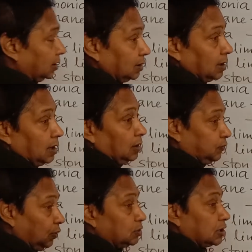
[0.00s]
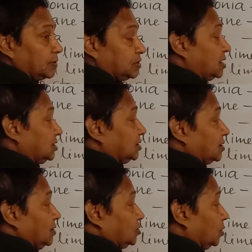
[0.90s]
in food
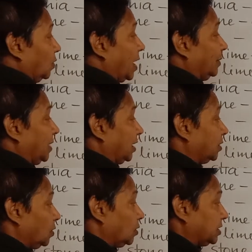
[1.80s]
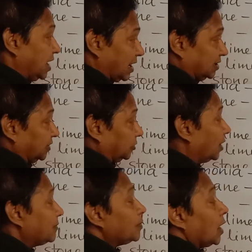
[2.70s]
substances also while making roti,
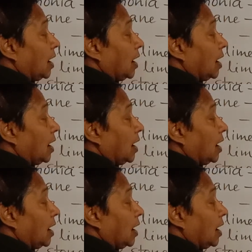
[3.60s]
etc.